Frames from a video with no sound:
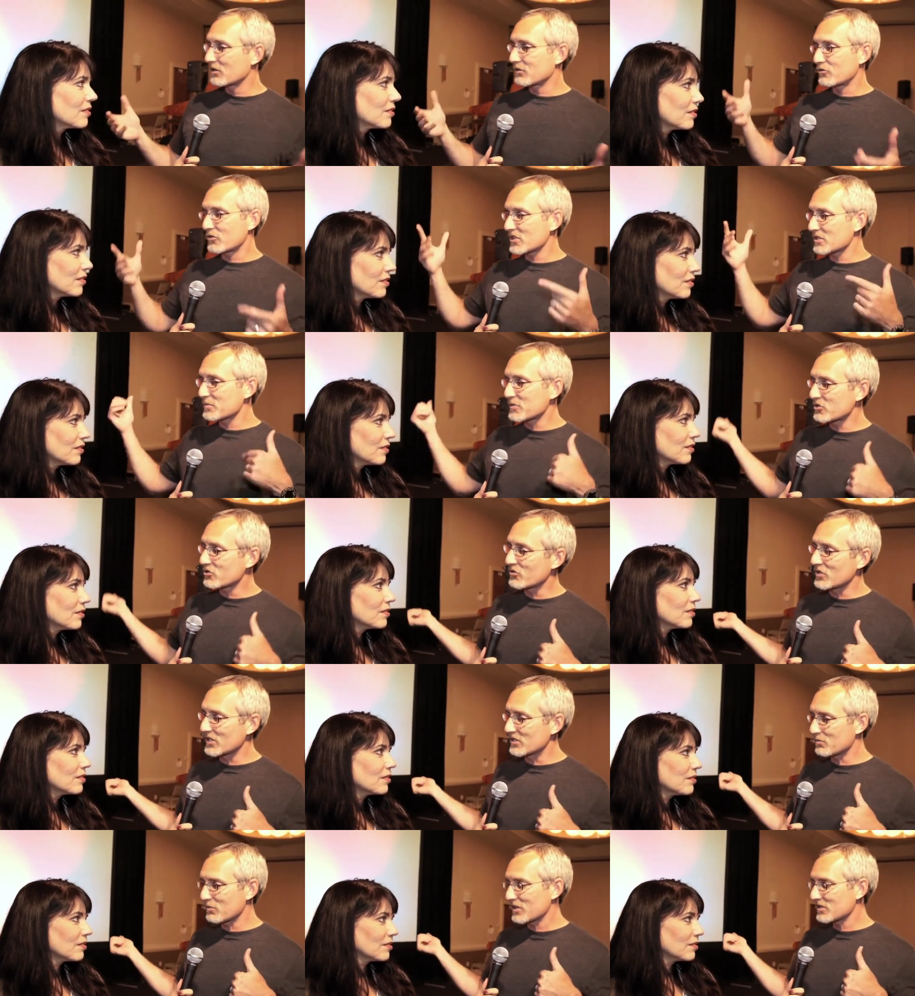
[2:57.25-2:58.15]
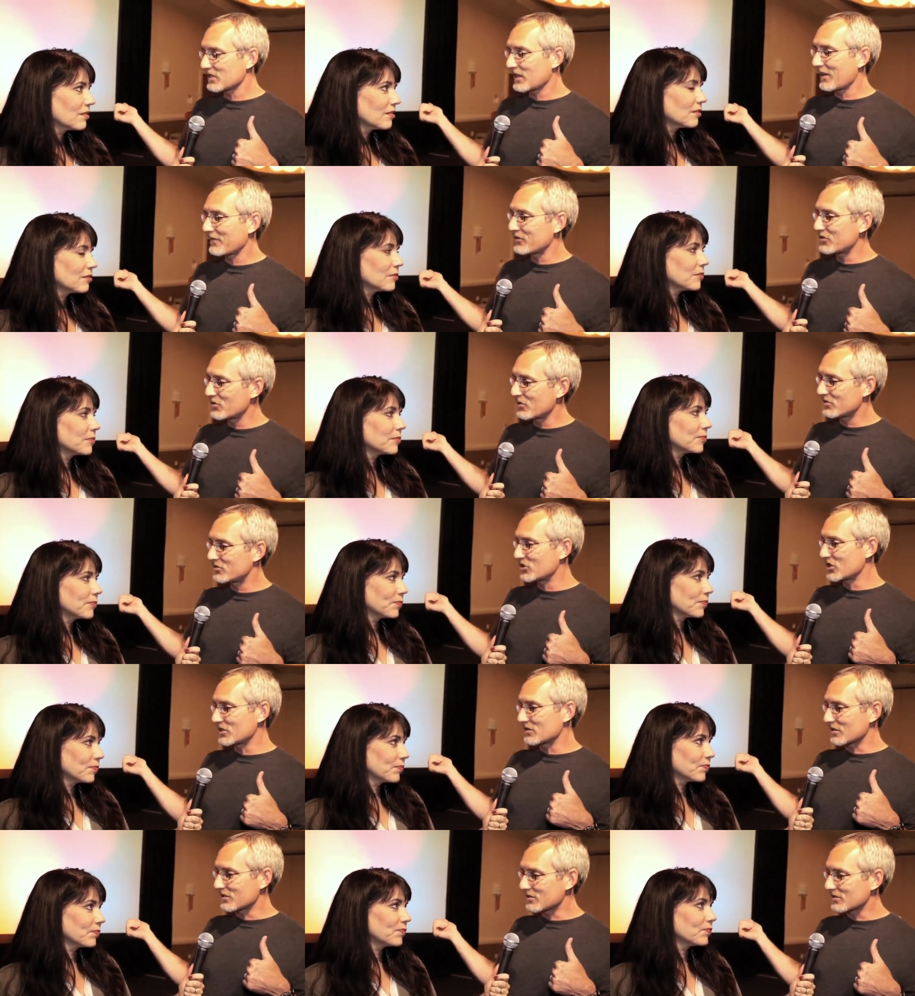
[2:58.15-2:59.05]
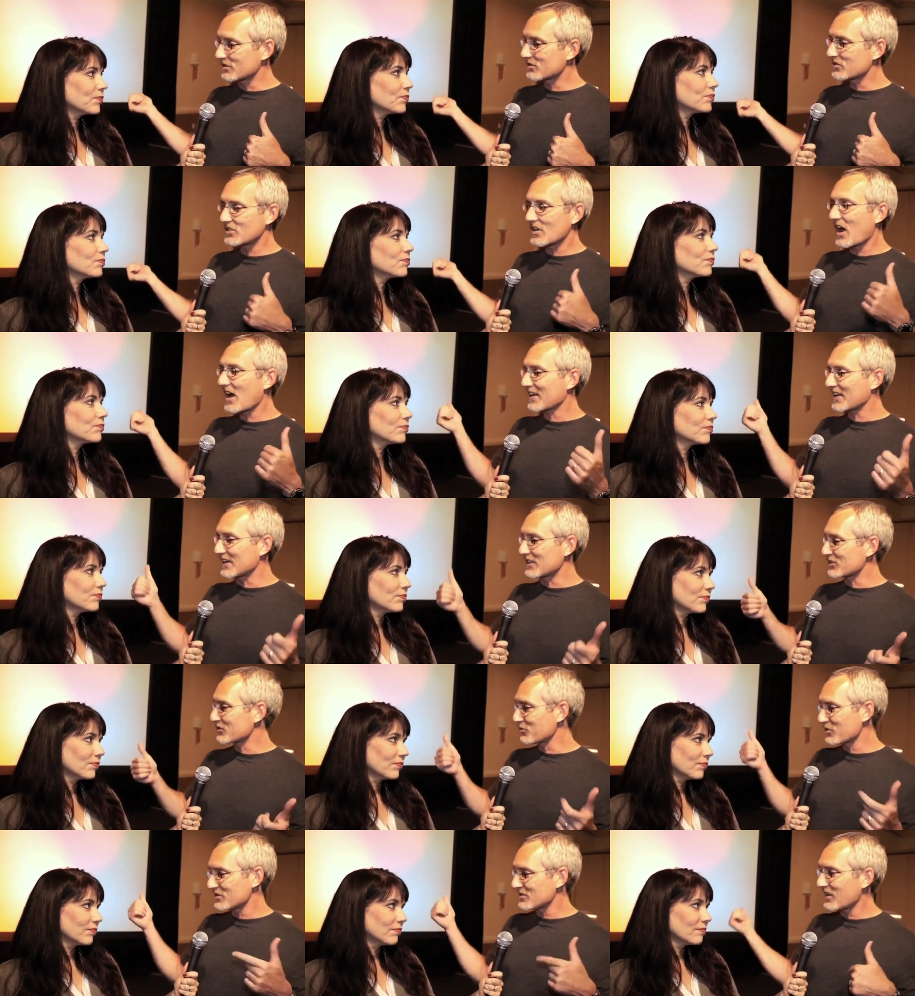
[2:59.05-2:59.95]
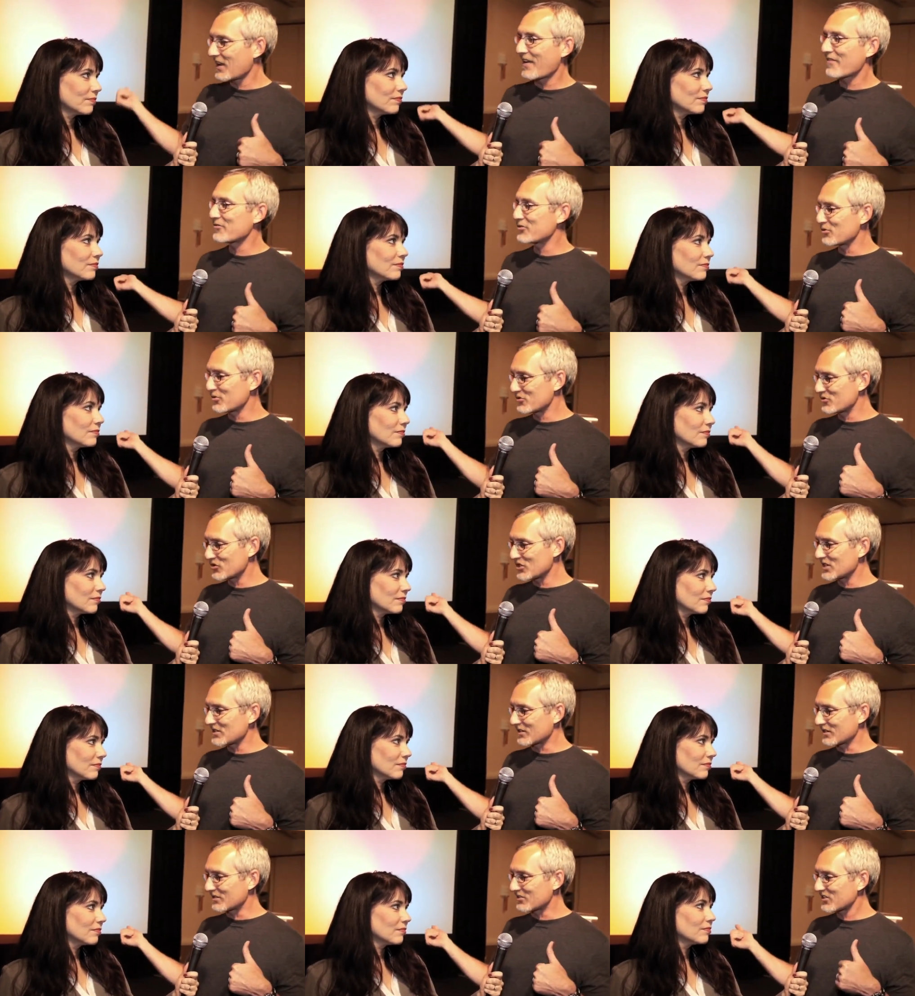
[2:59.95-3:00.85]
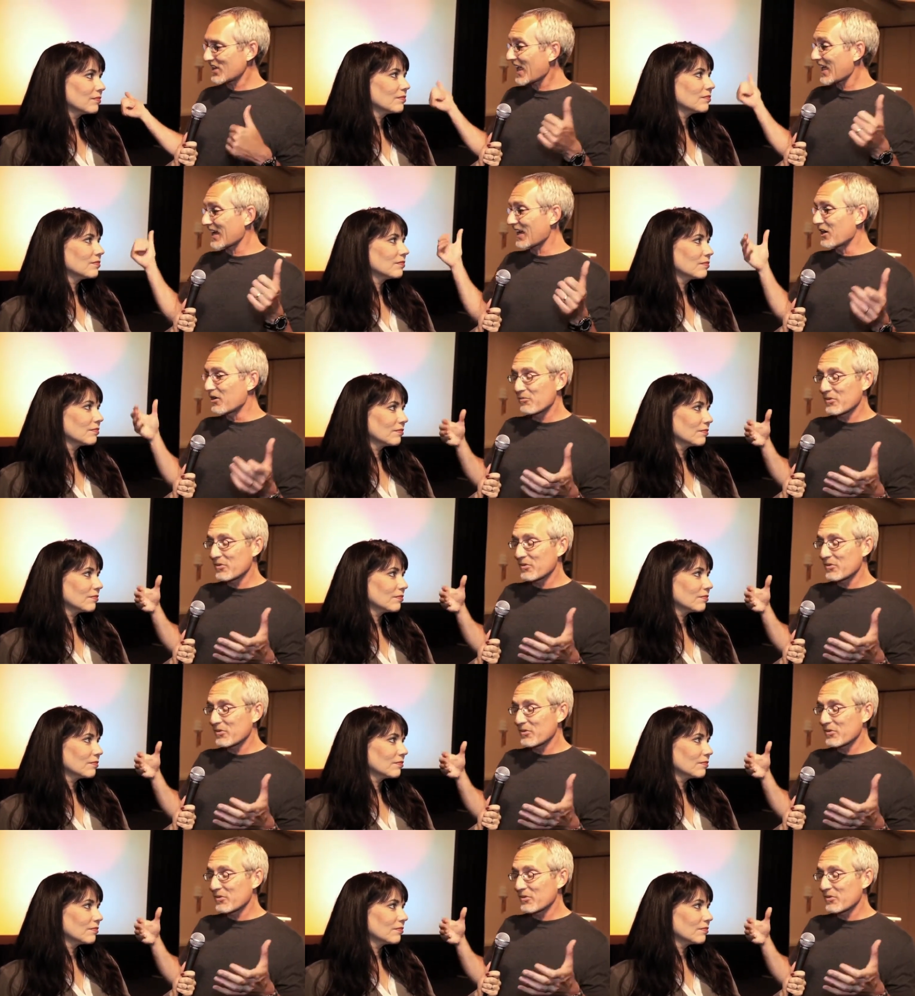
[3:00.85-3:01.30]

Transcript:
Speaker 1: Christmas trees, what does that have to do with Jesus? Stockings, what does that have to do with Jesus? Santa,